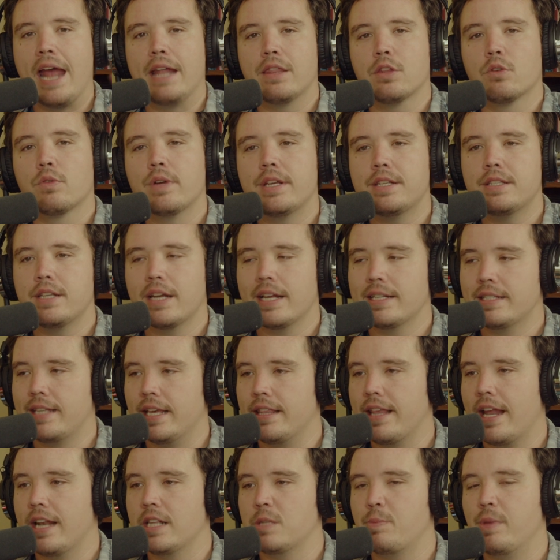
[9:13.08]
And the reason I say
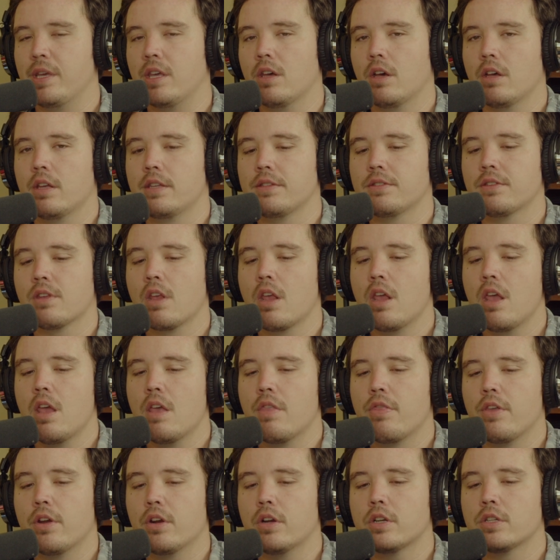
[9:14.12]
that is because
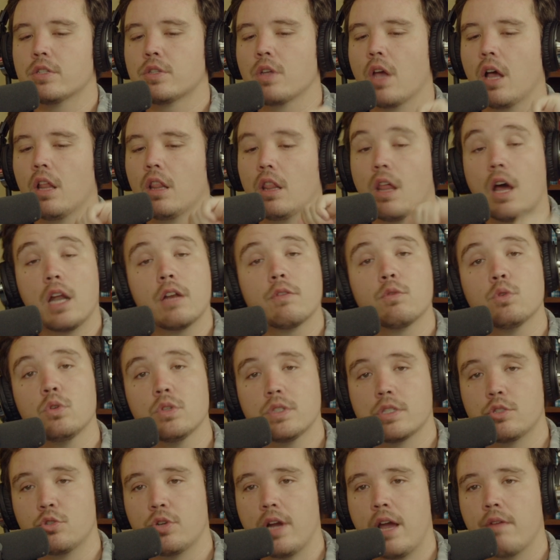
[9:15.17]
there is a lot of rules
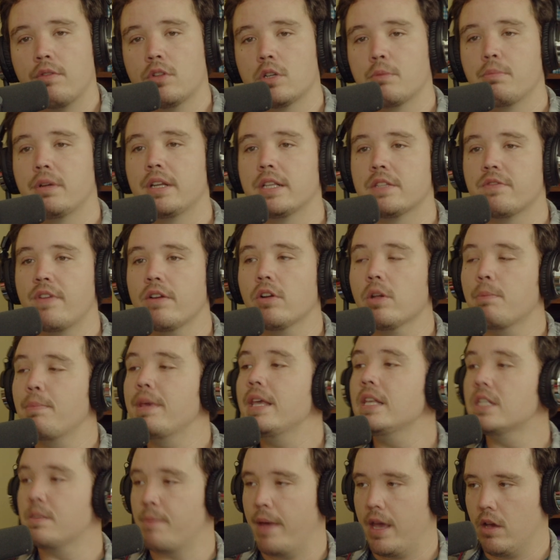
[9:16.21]
in Traveler, but it's very
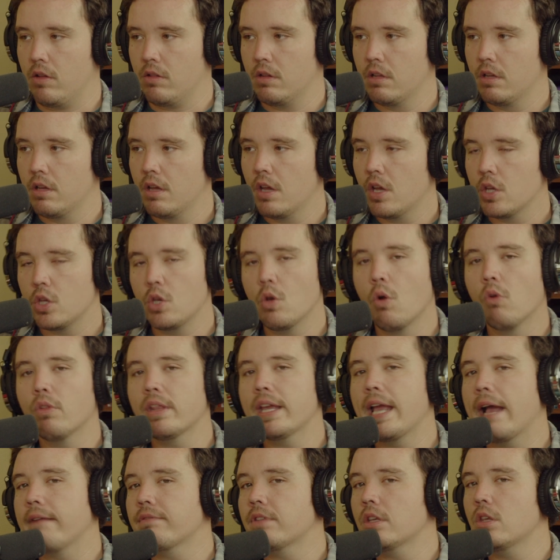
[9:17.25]
piecemeal. You only
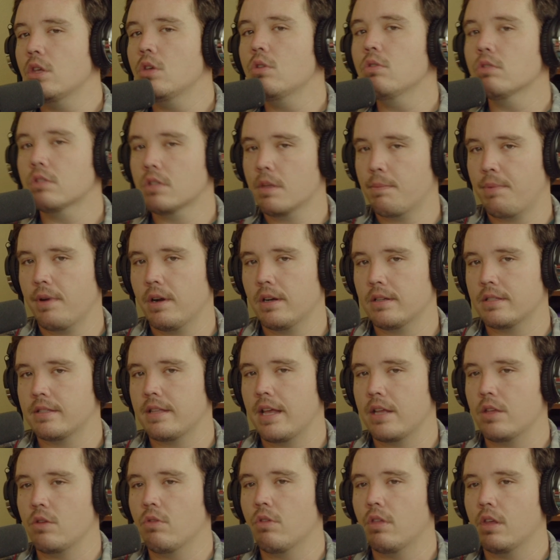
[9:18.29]
have to use the parts
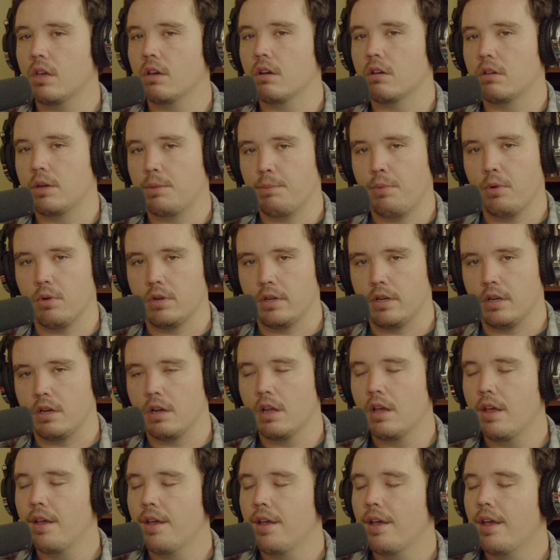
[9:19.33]
that you think are important.
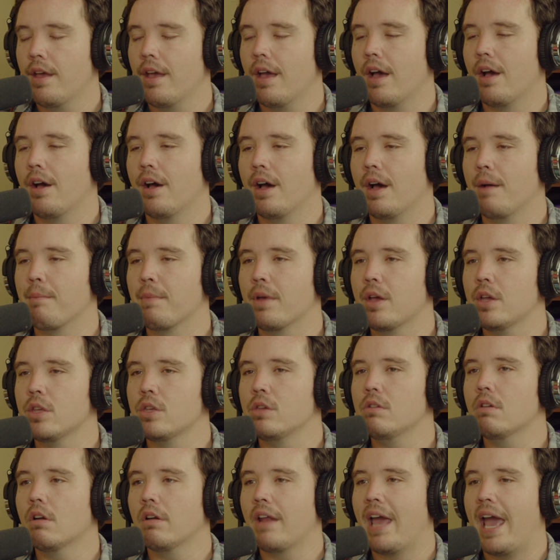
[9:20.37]
You
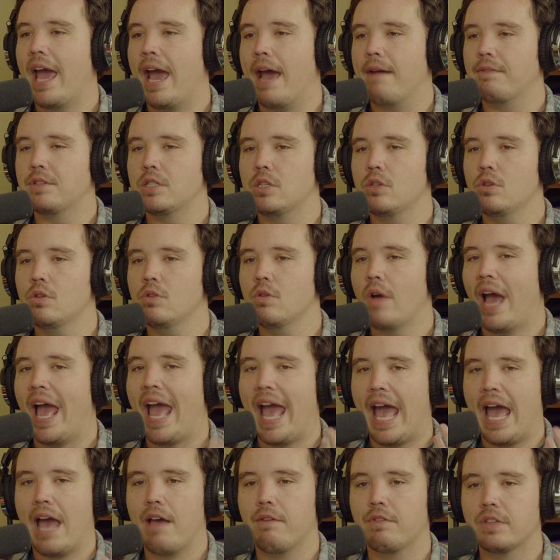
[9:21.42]
don't have to
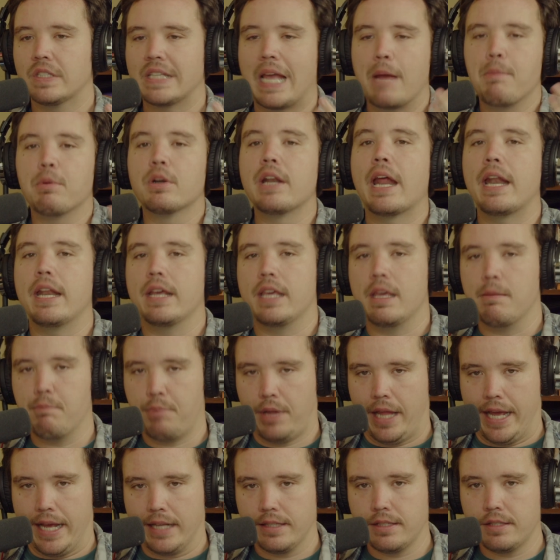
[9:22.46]
have cybernetic
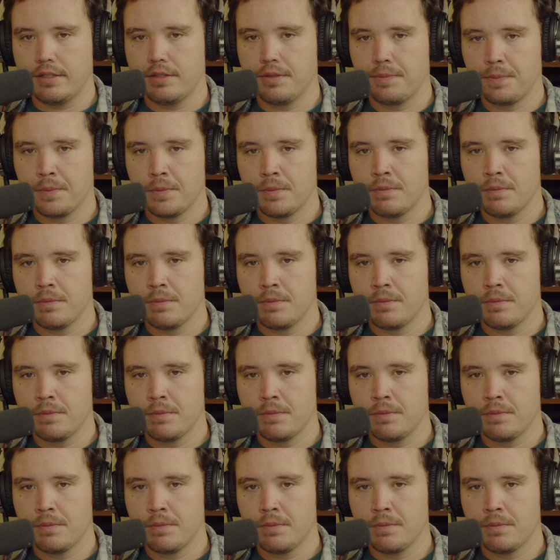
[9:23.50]
implants,